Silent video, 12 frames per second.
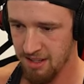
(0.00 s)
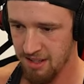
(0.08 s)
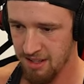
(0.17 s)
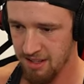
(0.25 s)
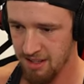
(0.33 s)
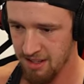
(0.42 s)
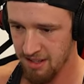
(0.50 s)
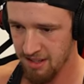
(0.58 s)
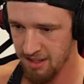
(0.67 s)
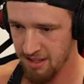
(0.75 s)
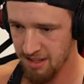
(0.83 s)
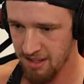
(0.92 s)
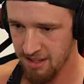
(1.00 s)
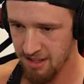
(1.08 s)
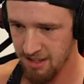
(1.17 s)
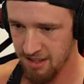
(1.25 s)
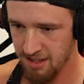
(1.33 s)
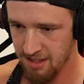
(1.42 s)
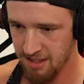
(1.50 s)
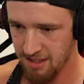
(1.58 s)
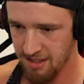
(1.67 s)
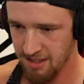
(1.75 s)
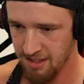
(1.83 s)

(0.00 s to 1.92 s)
Nobody speaks.